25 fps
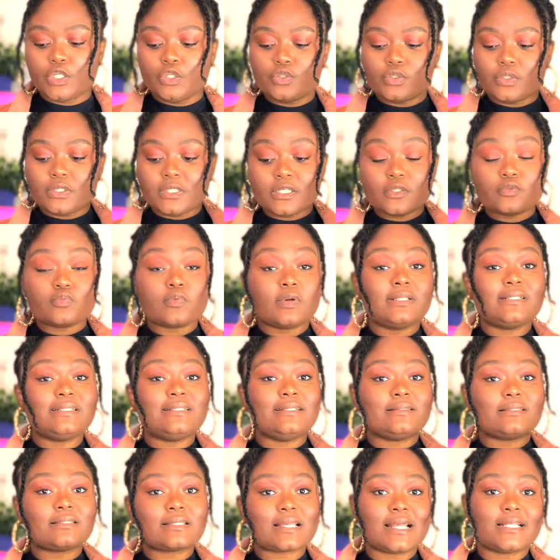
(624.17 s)
This was
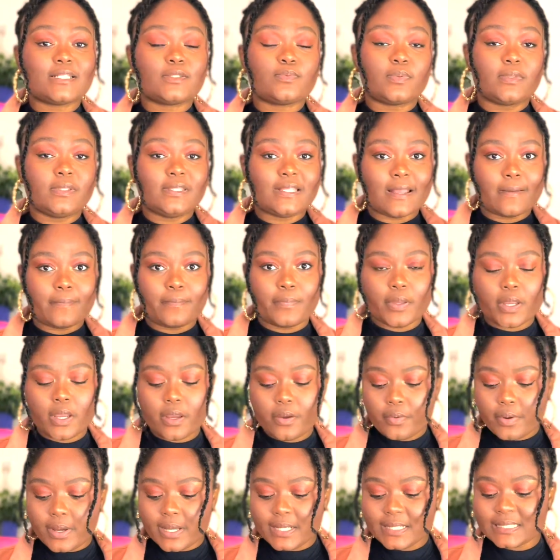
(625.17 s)
discussed with their
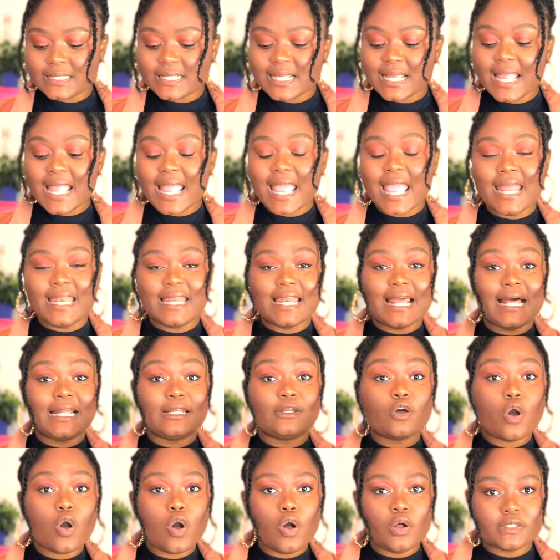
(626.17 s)
parents, and
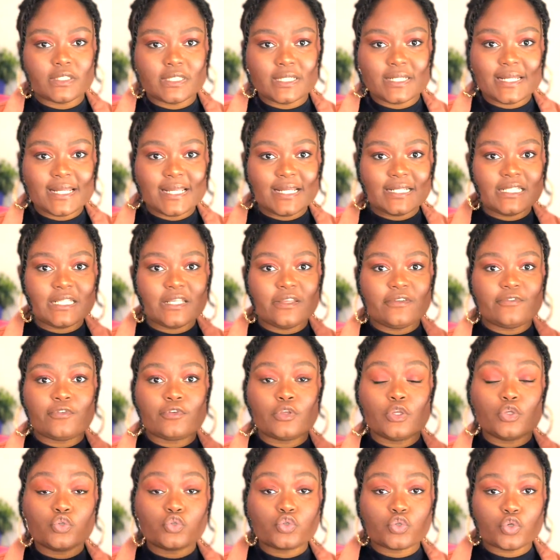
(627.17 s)
an alternative
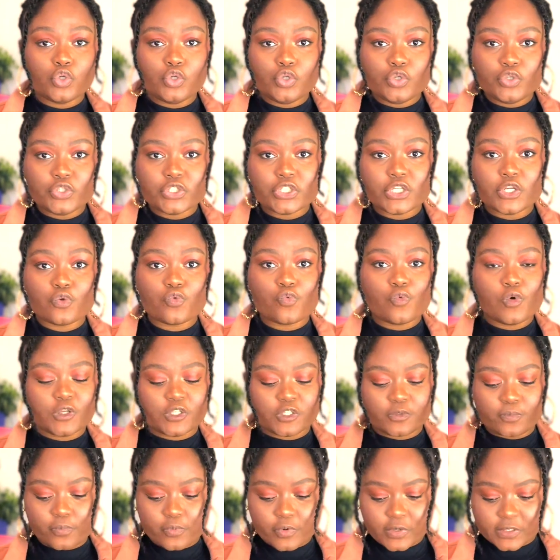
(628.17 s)
solution was
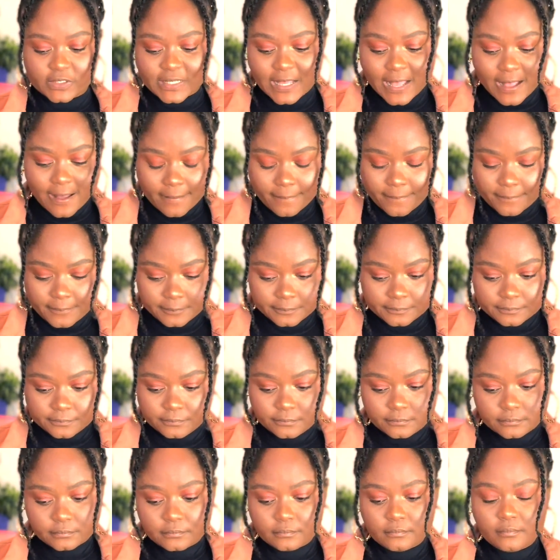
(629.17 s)
brought up.
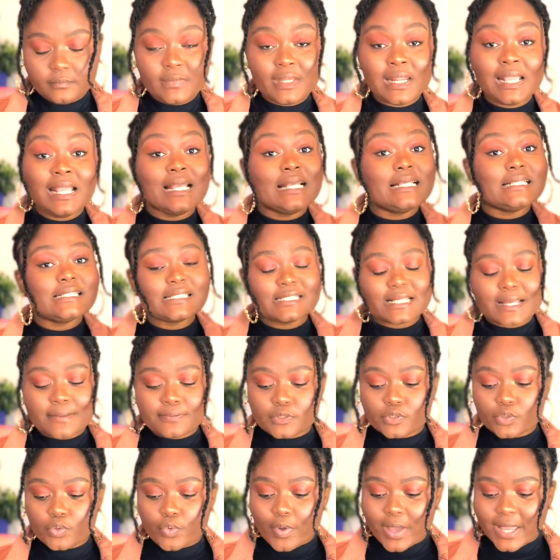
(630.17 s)

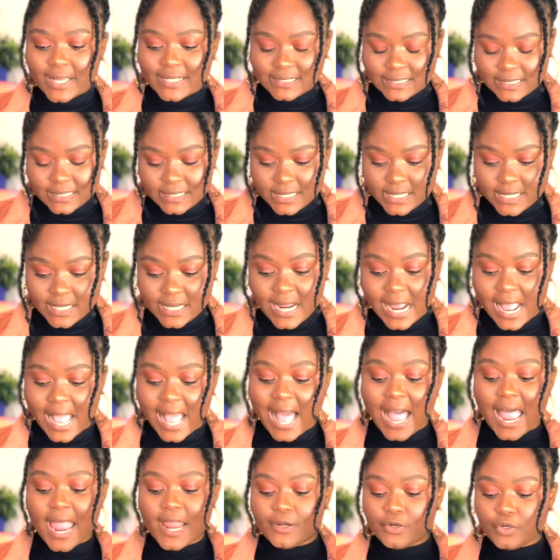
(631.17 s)
Subsequently,
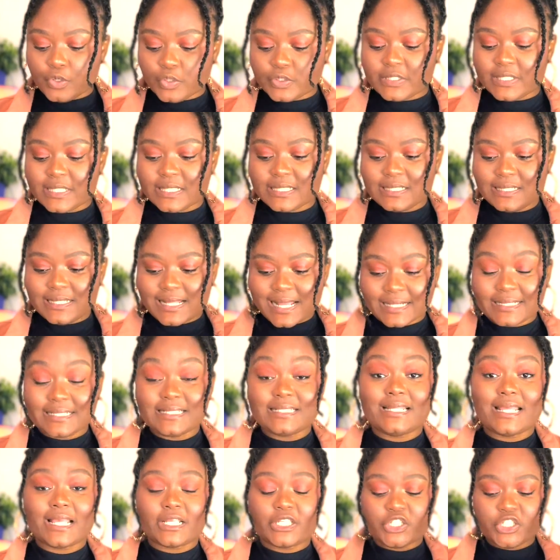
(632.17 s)
I noticed that
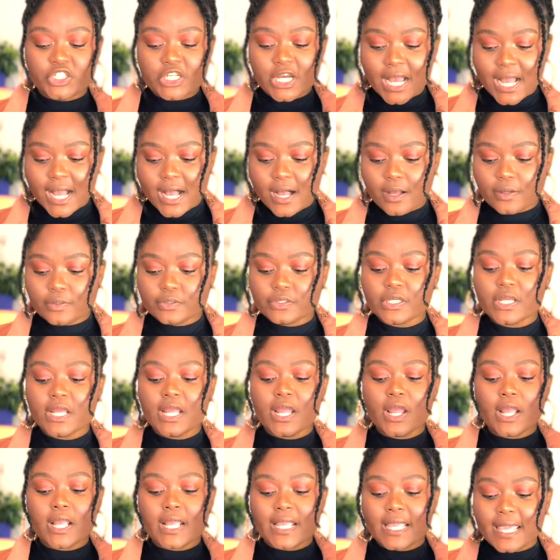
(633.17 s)
the child
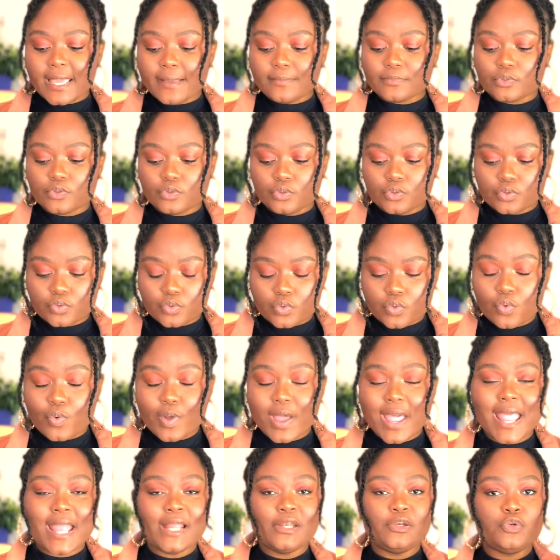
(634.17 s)
came to school
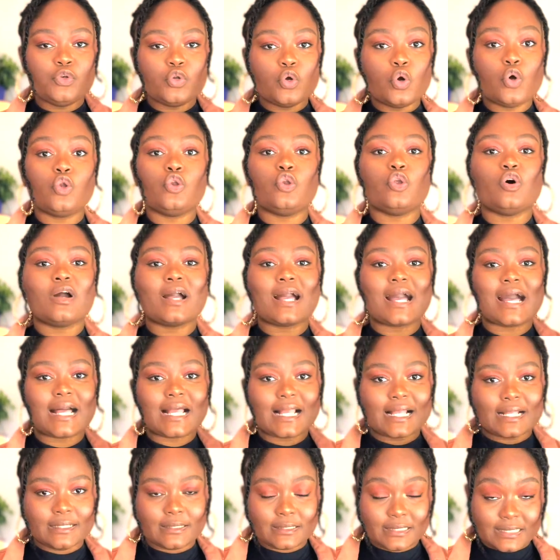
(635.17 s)
and no longer
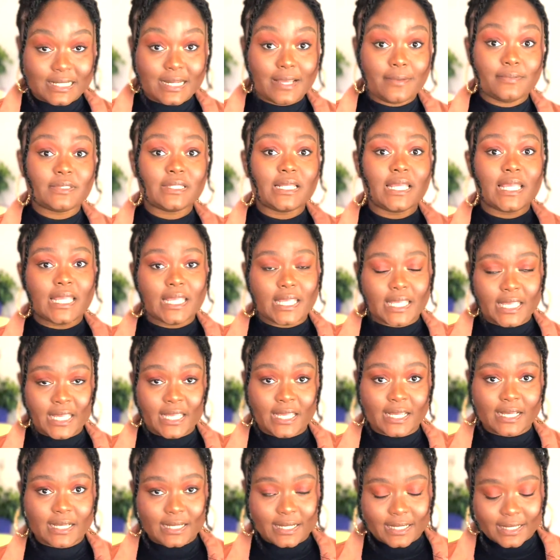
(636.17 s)
slept
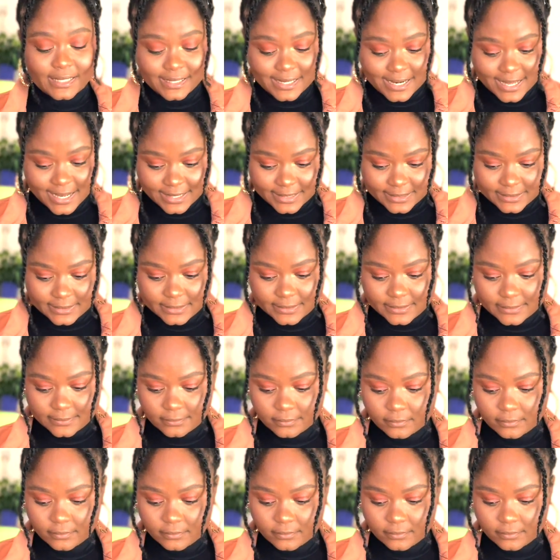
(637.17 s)
in class.